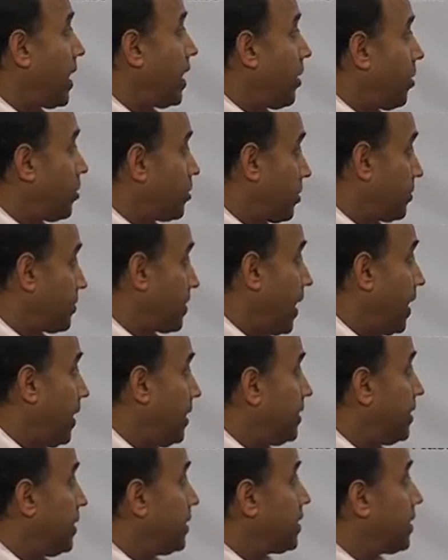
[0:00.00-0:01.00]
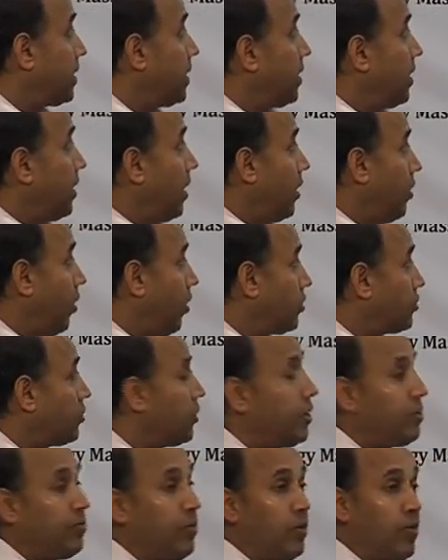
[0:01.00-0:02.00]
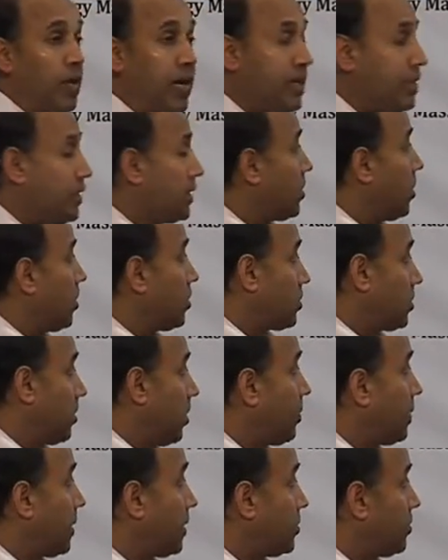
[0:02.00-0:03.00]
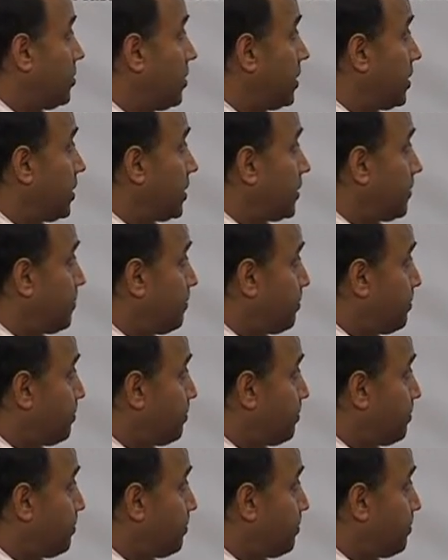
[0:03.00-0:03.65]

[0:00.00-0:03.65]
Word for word: are lots of challenges and also it provides lots of opportunities.